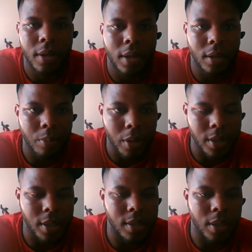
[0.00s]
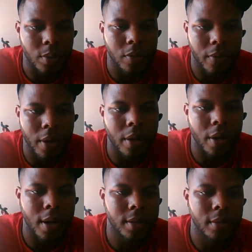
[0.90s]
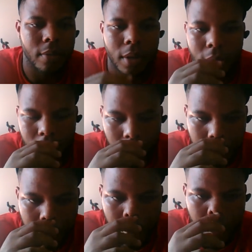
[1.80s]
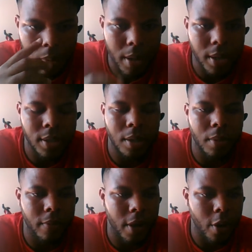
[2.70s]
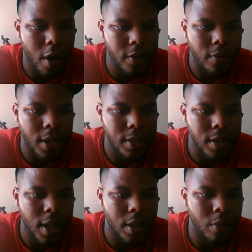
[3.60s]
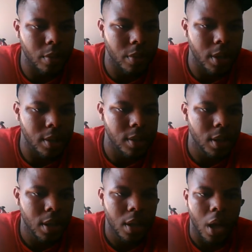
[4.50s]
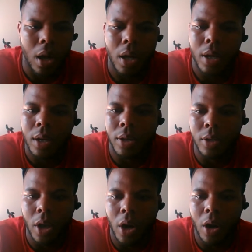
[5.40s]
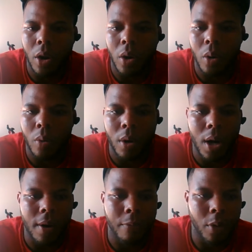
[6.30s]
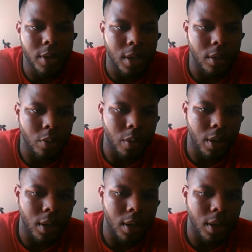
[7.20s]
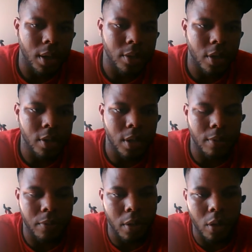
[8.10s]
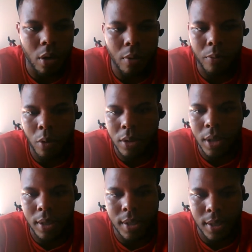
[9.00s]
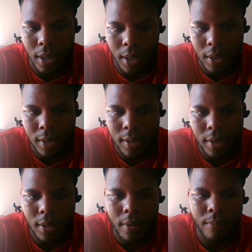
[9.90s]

In the preseason, he was very aggressive. You want a quarterback that's going to be very aggressive, and that's exactly what he was. So 14-3, Chargers get a field goal, 14-6.